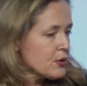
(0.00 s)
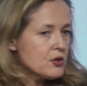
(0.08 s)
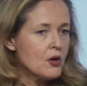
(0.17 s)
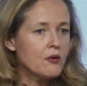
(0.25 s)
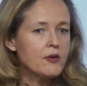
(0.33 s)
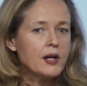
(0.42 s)

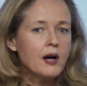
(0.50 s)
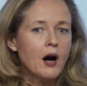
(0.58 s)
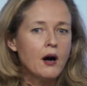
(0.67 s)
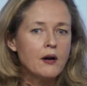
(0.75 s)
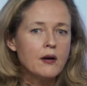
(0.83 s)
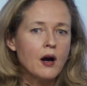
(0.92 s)
preserving
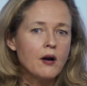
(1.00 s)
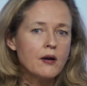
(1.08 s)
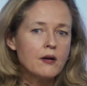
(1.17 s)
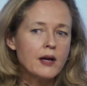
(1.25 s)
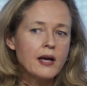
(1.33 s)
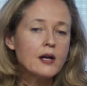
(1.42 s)

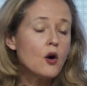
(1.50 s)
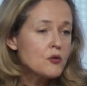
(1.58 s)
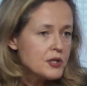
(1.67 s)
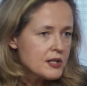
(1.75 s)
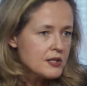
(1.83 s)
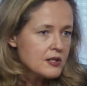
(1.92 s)
our
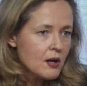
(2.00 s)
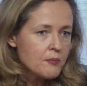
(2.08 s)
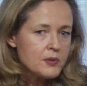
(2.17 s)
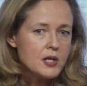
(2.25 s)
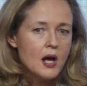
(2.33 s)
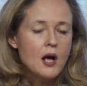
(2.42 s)

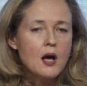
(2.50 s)
ecosystems,